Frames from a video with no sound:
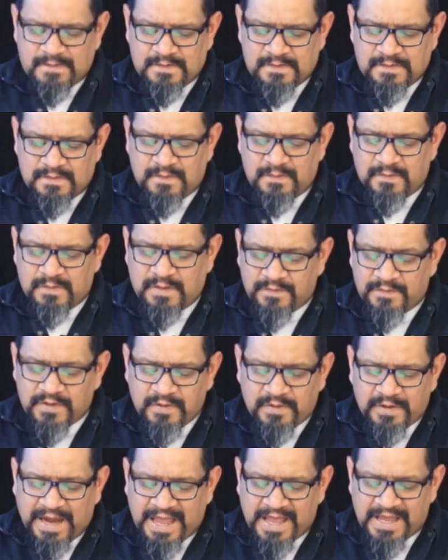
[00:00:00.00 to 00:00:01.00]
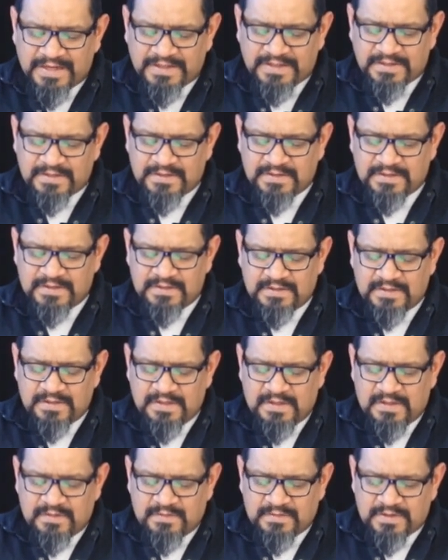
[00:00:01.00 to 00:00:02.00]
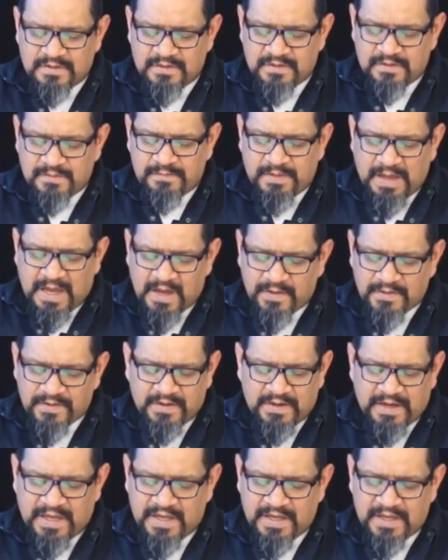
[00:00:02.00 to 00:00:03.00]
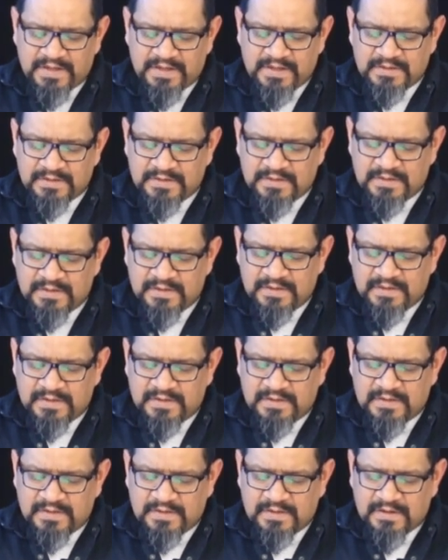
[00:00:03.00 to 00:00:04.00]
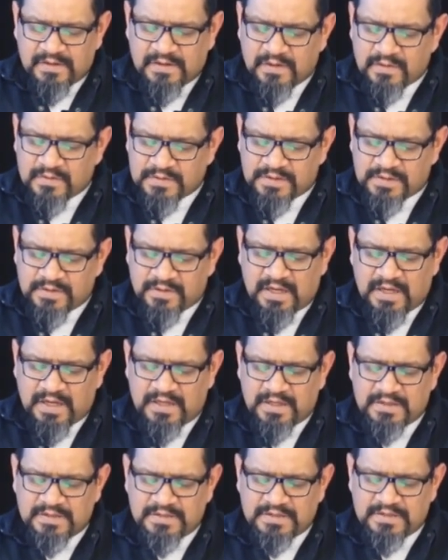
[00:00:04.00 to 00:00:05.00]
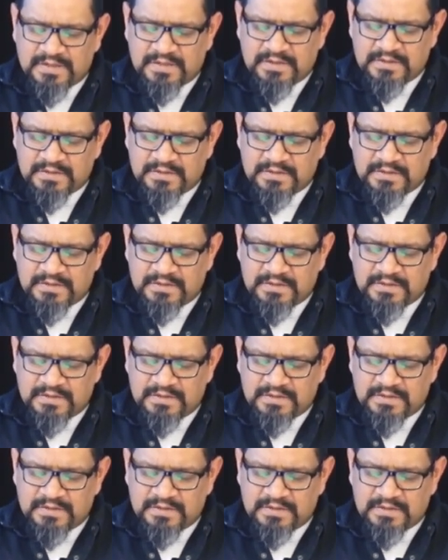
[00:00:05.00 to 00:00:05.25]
So wherever you're at, I want you to bow your head and close your eyes.